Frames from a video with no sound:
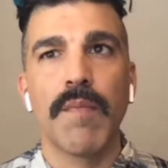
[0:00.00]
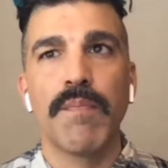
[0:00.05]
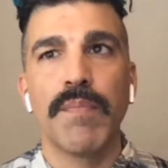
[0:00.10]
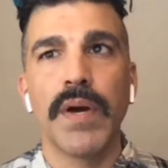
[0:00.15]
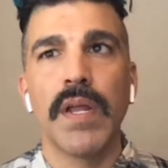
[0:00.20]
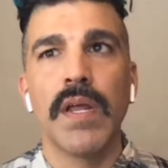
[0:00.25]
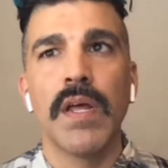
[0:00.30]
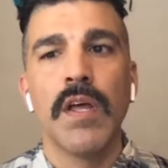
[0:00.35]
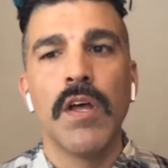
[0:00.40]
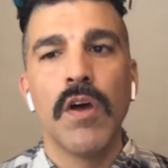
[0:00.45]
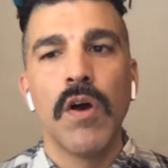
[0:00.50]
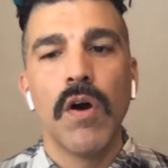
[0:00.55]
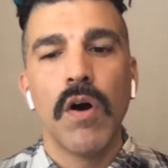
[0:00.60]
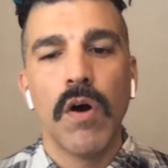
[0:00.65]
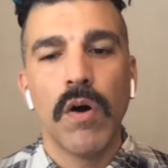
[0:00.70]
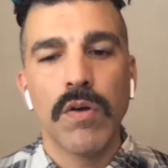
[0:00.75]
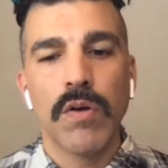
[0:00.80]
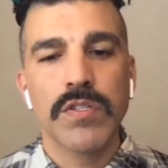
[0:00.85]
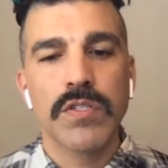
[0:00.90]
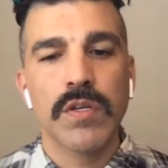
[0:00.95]
But
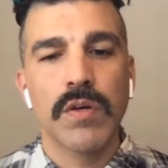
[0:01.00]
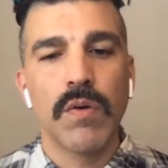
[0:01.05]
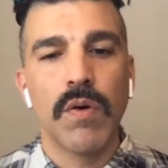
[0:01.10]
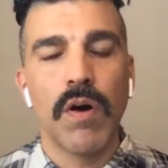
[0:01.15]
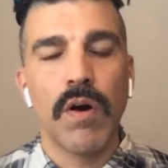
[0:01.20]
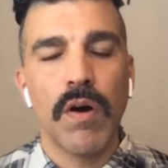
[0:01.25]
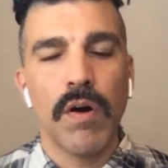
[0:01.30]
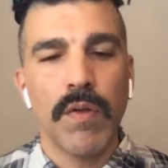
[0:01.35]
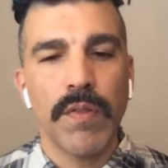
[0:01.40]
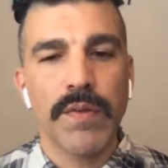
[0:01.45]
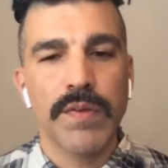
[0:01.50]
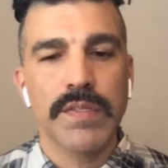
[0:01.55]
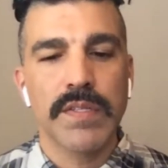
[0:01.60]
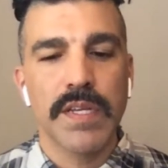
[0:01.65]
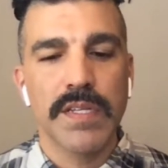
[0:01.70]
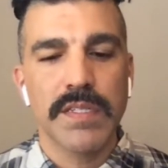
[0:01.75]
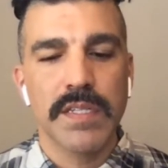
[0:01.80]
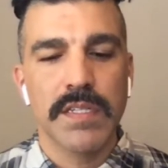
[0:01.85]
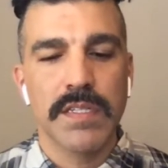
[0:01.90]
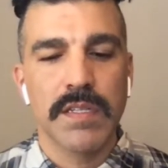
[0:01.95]
also all those
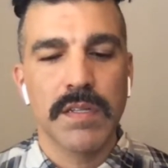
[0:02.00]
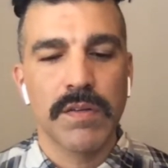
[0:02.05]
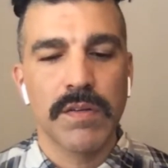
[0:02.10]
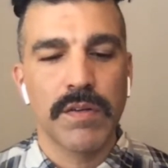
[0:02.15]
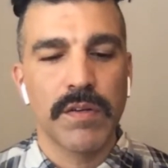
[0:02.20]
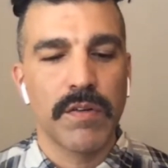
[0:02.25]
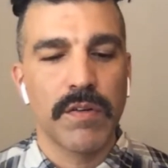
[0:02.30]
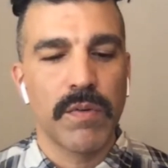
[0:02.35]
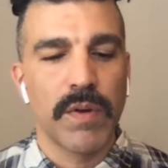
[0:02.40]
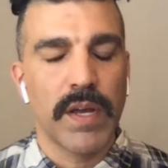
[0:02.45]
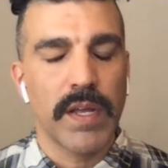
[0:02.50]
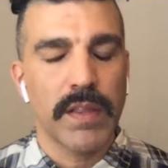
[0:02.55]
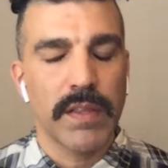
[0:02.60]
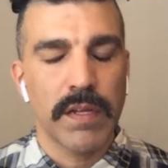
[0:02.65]
lessons learned, right?